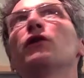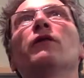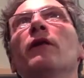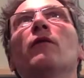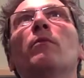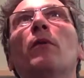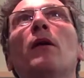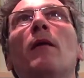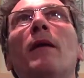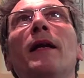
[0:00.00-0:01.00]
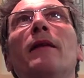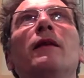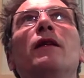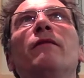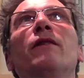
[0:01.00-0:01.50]
assure you, it'll pull up
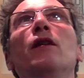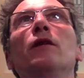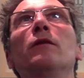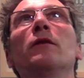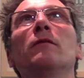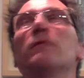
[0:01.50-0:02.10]
anything you've glued.